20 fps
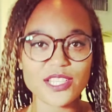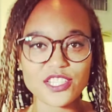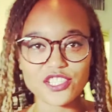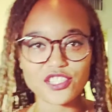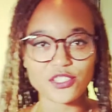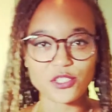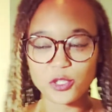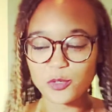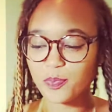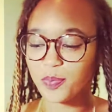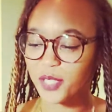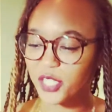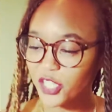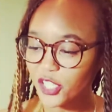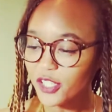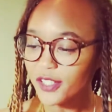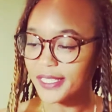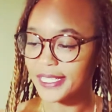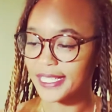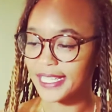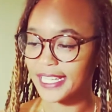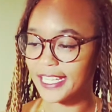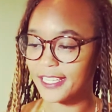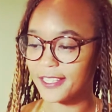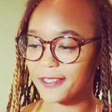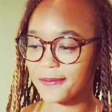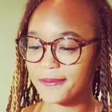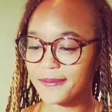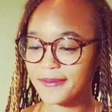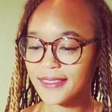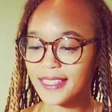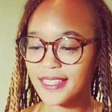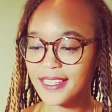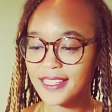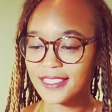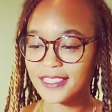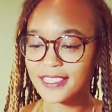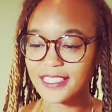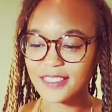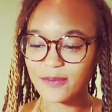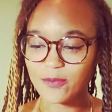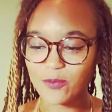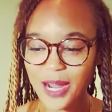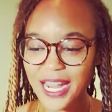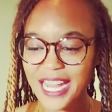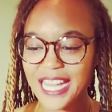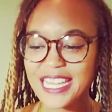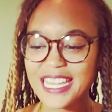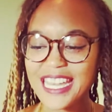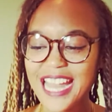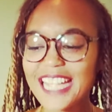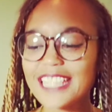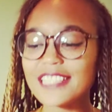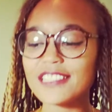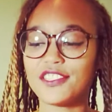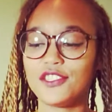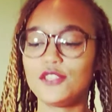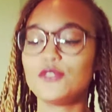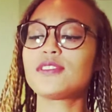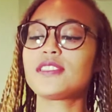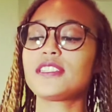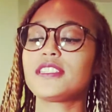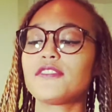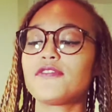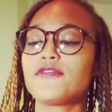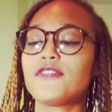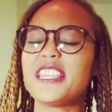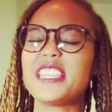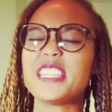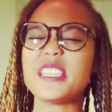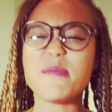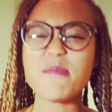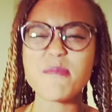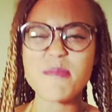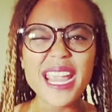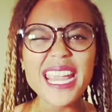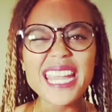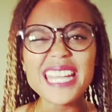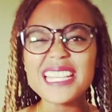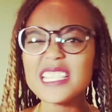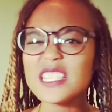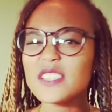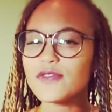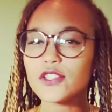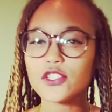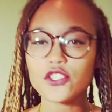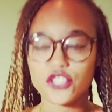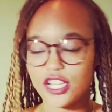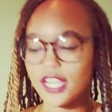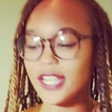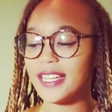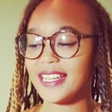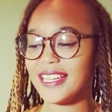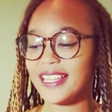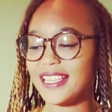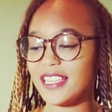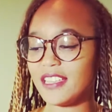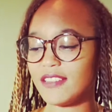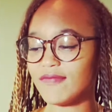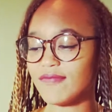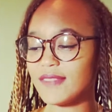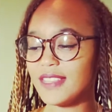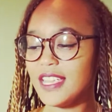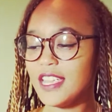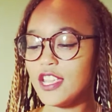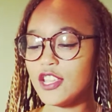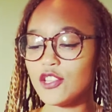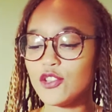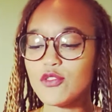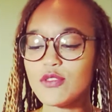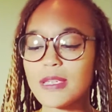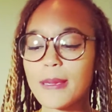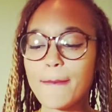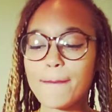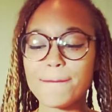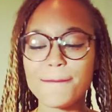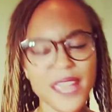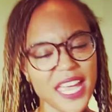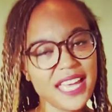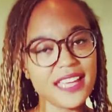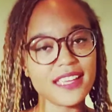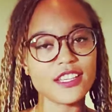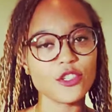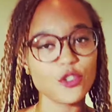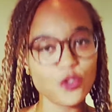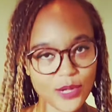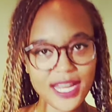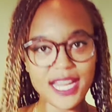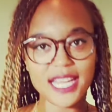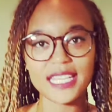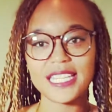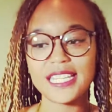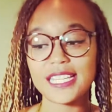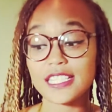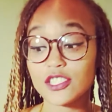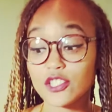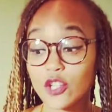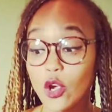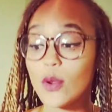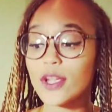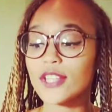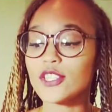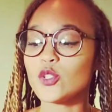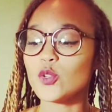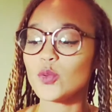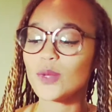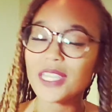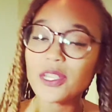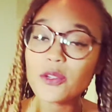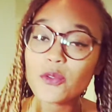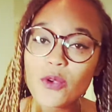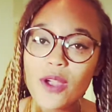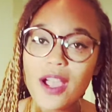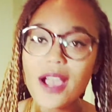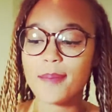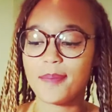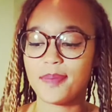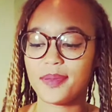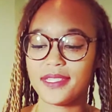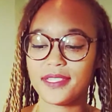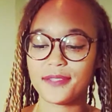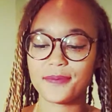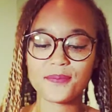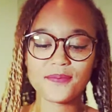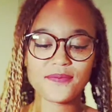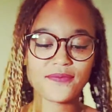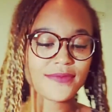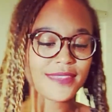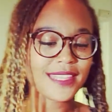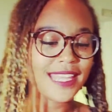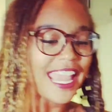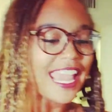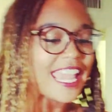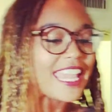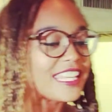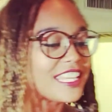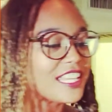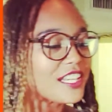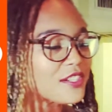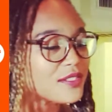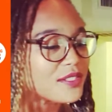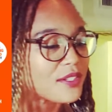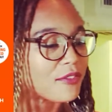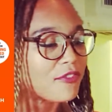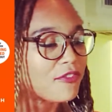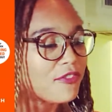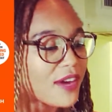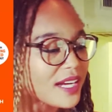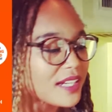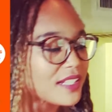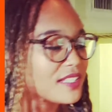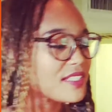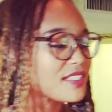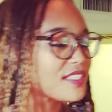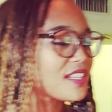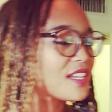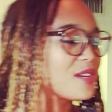register's purity, the way knights used to defend the maiden's virginity, you can bet Granny is going to erupt. 8 years of fucks